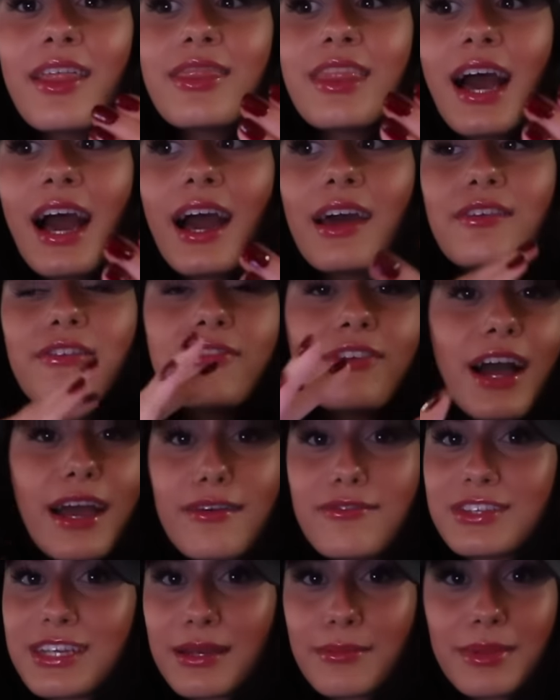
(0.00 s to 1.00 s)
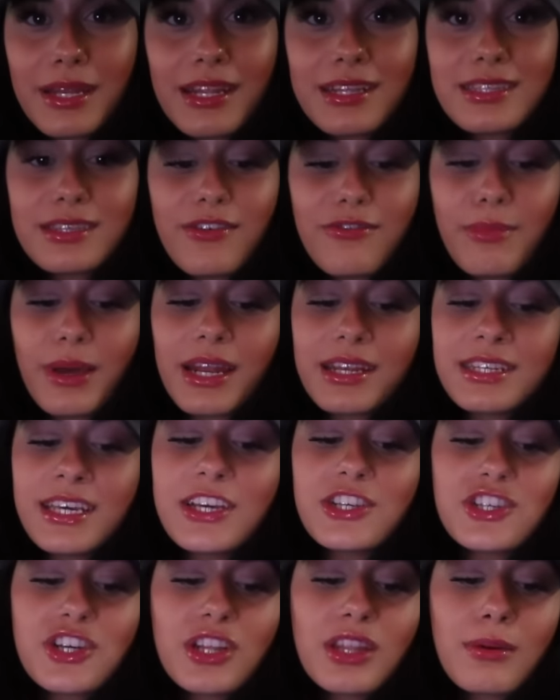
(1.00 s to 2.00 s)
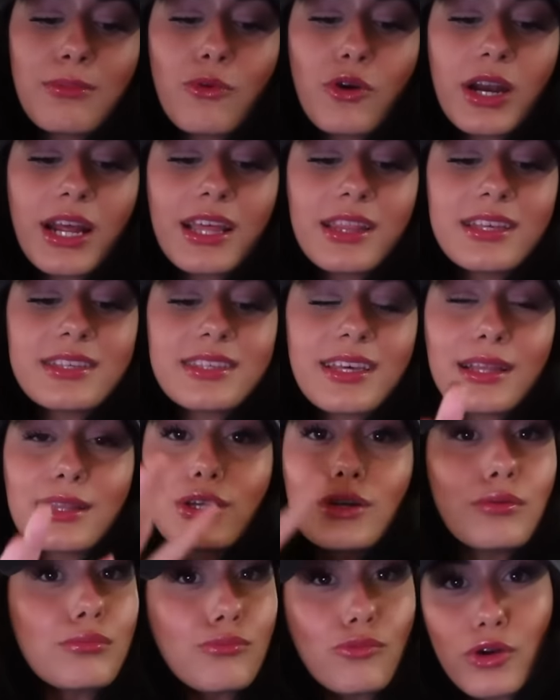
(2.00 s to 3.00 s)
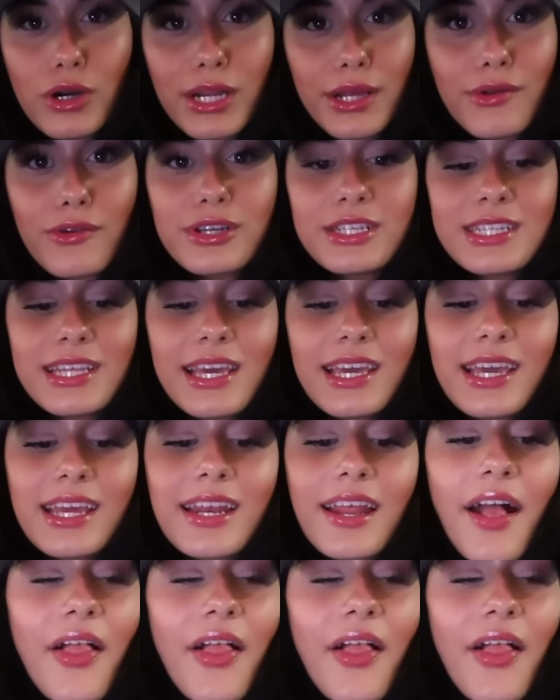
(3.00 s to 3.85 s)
that 5-10 minutes of meditation in the morning and this like little morning routine.